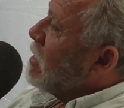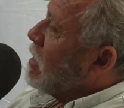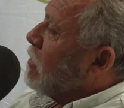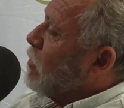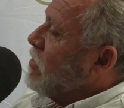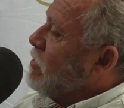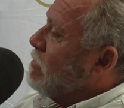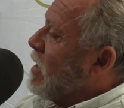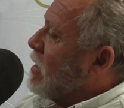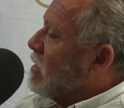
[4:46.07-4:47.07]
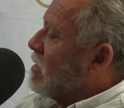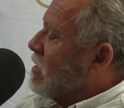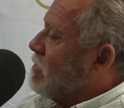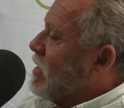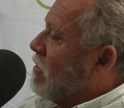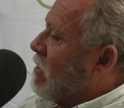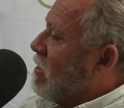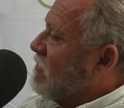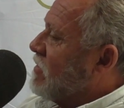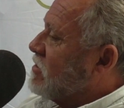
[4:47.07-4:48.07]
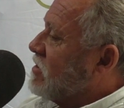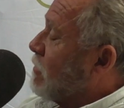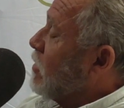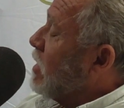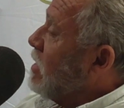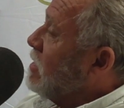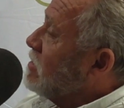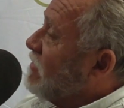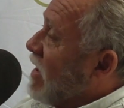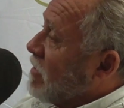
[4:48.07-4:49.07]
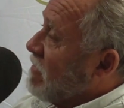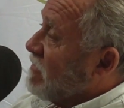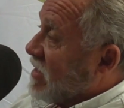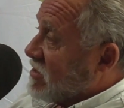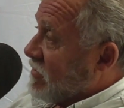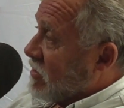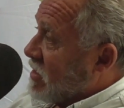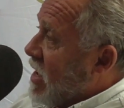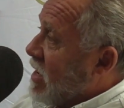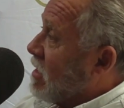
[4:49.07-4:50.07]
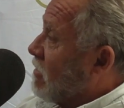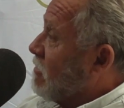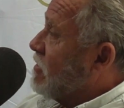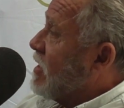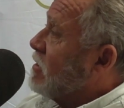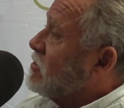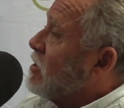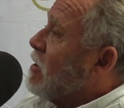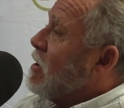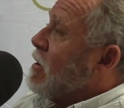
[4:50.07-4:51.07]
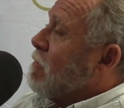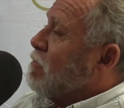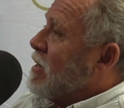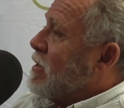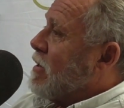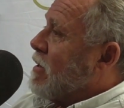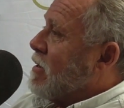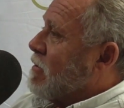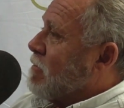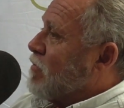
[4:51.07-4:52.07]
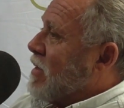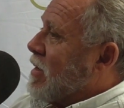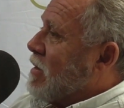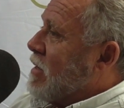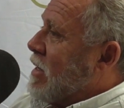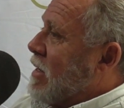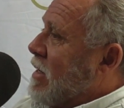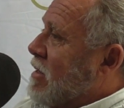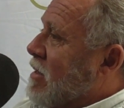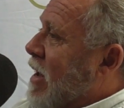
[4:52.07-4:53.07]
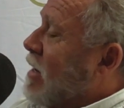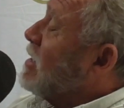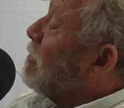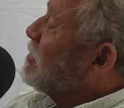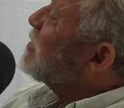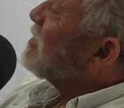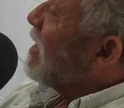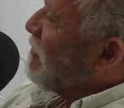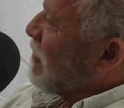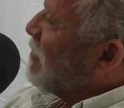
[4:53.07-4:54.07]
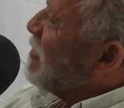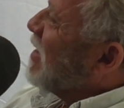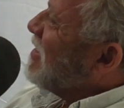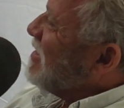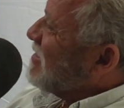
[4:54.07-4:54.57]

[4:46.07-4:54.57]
We do make a little bit off the Summer Heat Family Festival Day and other things, but, you know, economics is tight for everybody these days.